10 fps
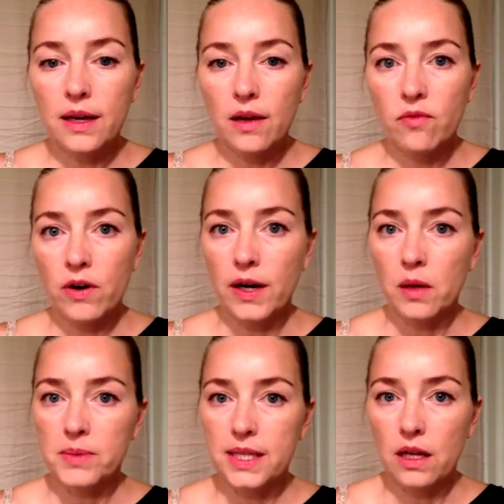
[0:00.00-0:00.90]
get very
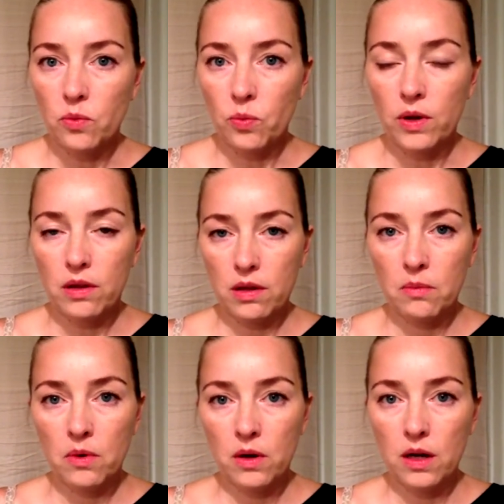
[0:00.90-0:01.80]
upset with
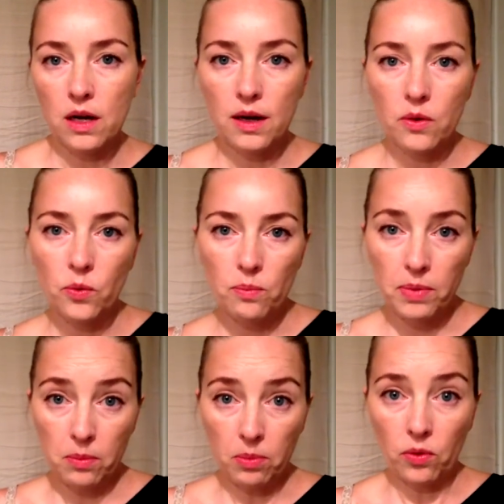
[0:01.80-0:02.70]

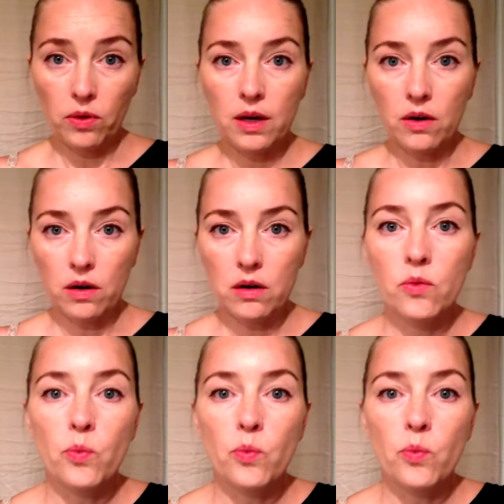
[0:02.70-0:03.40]
people here